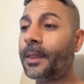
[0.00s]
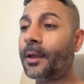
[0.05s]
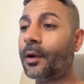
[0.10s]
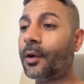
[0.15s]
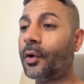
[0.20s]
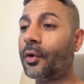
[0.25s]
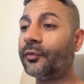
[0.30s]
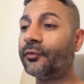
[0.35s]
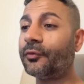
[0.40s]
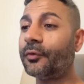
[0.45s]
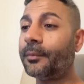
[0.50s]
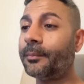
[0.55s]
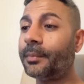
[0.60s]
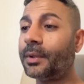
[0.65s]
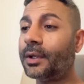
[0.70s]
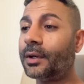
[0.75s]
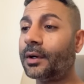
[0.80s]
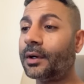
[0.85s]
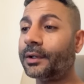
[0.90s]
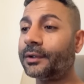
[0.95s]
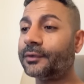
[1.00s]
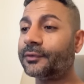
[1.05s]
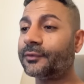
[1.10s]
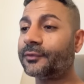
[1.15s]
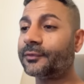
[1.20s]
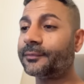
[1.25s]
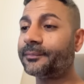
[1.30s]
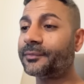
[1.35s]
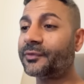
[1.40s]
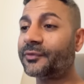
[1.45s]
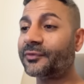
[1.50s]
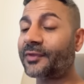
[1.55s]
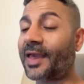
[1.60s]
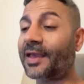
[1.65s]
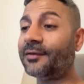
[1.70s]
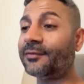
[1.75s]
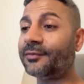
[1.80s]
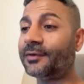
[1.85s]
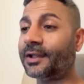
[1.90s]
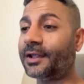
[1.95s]
over and beyond
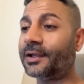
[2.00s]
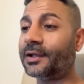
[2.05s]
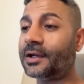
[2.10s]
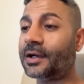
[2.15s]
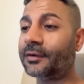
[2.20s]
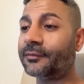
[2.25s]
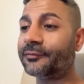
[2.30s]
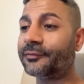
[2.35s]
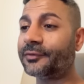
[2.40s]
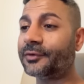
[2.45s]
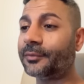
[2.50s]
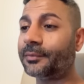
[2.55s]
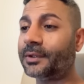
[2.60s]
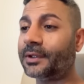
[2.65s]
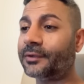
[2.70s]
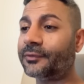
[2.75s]
safely and comfortably.